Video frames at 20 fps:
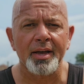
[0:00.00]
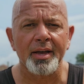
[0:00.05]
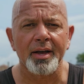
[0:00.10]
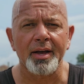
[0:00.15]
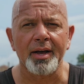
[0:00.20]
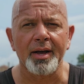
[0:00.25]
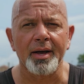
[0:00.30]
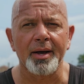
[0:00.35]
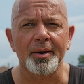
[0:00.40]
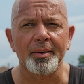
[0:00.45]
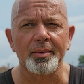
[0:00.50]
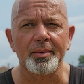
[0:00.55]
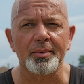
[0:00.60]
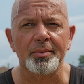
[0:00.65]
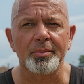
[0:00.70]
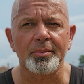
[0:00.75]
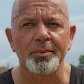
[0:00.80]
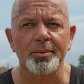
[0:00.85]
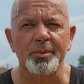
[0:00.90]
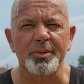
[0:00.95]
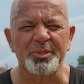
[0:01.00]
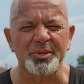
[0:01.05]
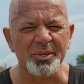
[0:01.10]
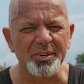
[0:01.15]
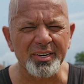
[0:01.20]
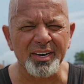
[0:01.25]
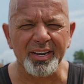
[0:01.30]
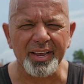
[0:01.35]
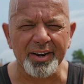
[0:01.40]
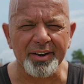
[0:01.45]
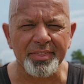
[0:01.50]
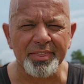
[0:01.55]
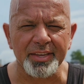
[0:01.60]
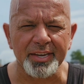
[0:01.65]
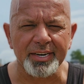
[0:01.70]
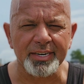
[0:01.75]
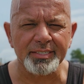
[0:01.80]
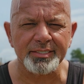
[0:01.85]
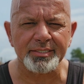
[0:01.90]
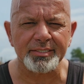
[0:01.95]
We're doing a lot of
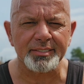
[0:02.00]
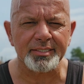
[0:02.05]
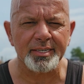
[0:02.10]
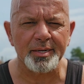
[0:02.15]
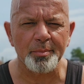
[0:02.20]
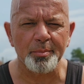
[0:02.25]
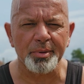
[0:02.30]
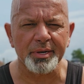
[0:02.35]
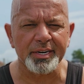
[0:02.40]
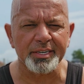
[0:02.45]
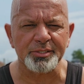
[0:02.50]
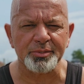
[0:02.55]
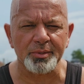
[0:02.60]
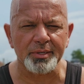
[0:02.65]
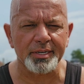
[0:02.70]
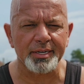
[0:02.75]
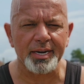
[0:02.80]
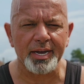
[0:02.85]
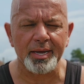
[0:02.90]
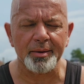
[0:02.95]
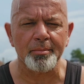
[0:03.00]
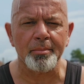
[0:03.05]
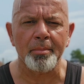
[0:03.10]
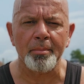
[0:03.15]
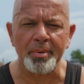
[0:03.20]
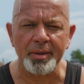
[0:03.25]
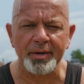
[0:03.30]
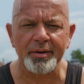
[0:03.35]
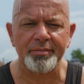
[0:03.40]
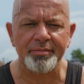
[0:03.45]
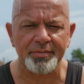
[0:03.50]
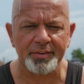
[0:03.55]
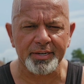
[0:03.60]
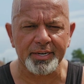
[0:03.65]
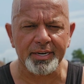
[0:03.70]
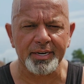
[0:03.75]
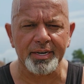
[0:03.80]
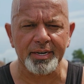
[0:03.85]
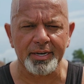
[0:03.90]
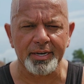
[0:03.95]
things, but it's really not
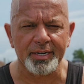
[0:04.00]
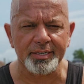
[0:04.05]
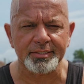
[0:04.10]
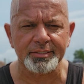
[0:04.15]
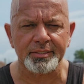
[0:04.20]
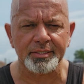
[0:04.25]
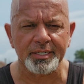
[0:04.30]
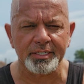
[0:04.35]
benefiting us.